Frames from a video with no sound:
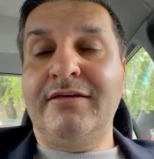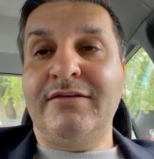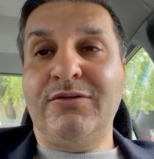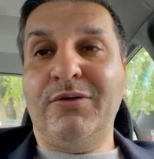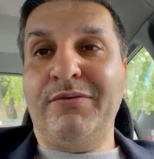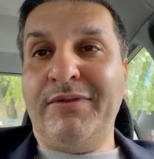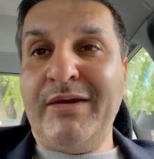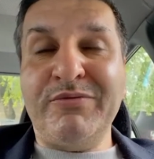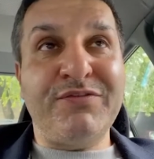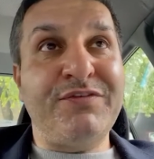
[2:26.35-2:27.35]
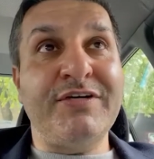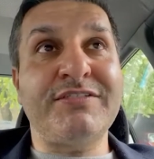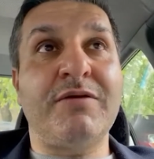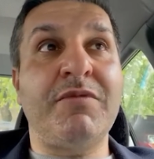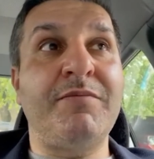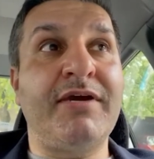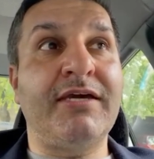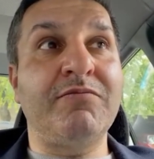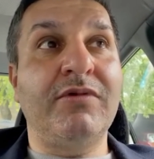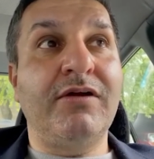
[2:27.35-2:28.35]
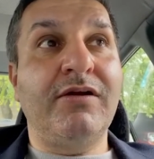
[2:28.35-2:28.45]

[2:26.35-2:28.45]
So that was the first time I met him.